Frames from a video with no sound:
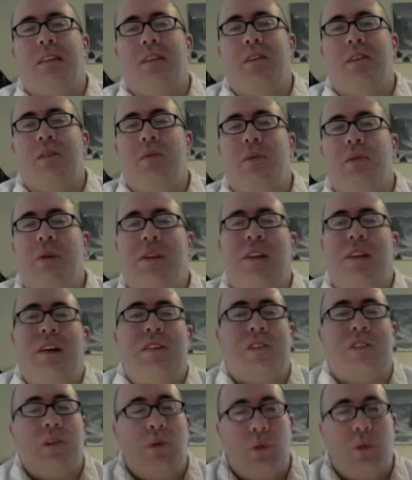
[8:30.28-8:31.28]
We're there
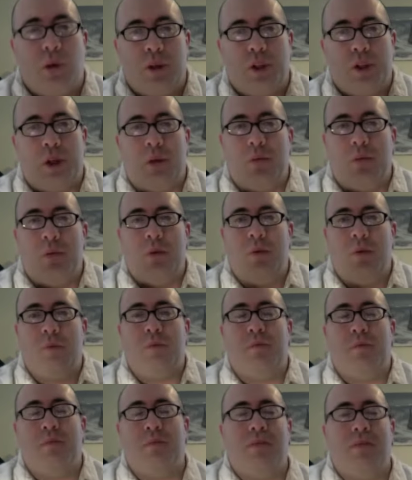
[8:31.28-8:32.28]
to worship.
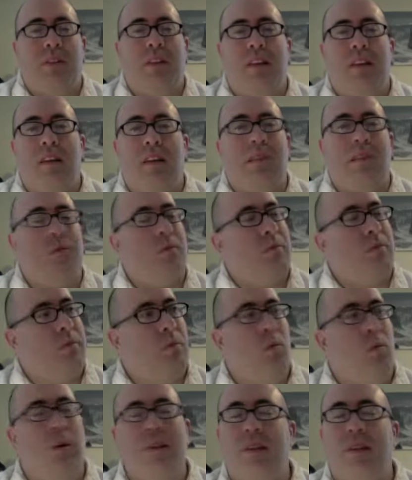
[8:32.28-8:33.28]

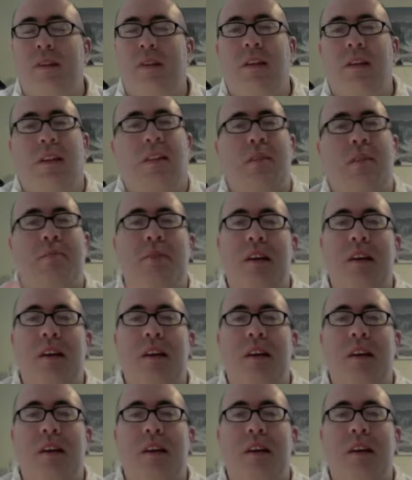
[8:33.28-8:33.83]
The